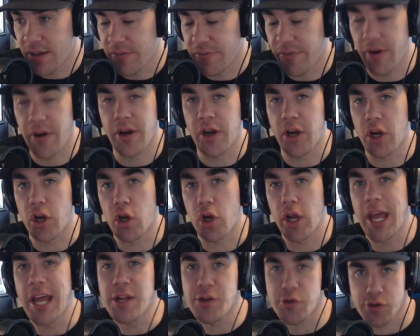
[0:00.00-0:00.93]
very
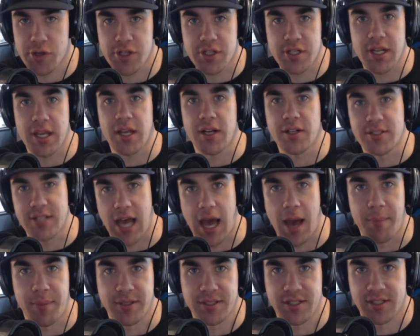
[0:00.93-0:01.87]
interesting
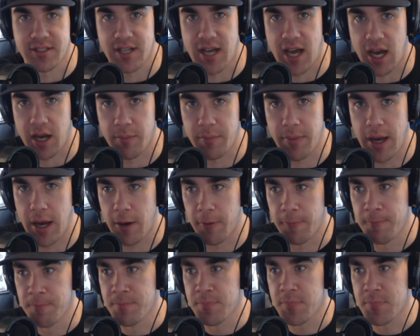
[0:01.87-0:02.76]
topic to talk about.